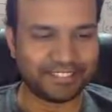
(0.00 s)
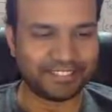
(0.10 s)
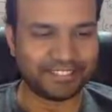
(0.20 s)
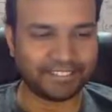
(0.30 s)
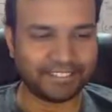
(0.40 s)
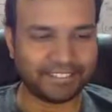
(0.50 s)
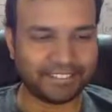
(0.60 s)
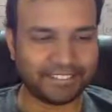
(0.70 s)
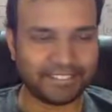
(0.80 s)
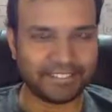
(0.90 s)

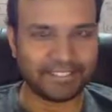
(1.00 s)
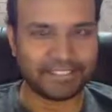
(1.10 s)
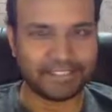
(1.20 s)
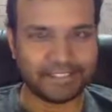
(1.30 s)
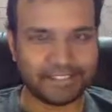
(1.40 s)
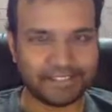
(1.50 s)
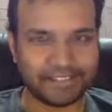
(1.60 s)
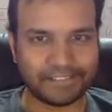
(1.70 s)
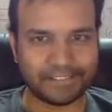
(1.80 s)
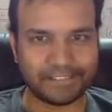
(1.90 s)

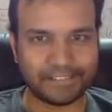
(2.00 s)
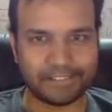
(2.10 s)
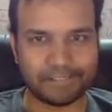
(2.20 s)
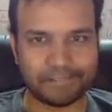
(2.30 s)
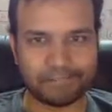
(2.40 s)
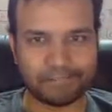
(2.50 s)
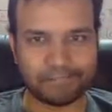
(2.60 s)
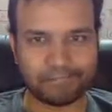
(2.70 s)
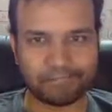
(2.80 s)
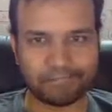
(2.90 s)

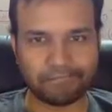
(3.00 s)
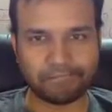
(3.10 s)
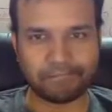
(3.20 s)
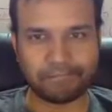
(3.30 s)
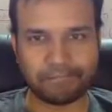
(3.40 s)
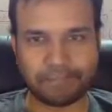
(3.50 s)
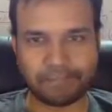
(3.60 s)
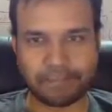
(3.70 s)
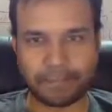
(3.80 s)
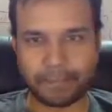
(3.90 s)

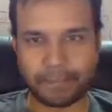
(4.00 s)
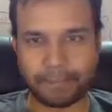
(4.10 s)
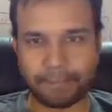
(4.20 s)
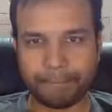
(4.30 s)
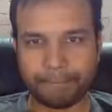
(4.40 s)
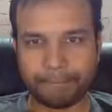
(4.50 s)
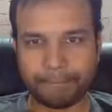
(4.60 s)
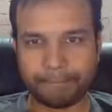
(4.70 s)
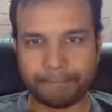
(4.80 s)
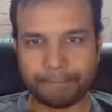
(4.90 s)

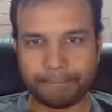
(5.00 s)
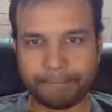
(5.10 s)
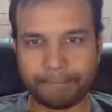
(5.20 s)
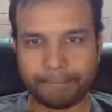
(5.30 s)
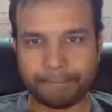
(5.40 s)
The person shown says nothing.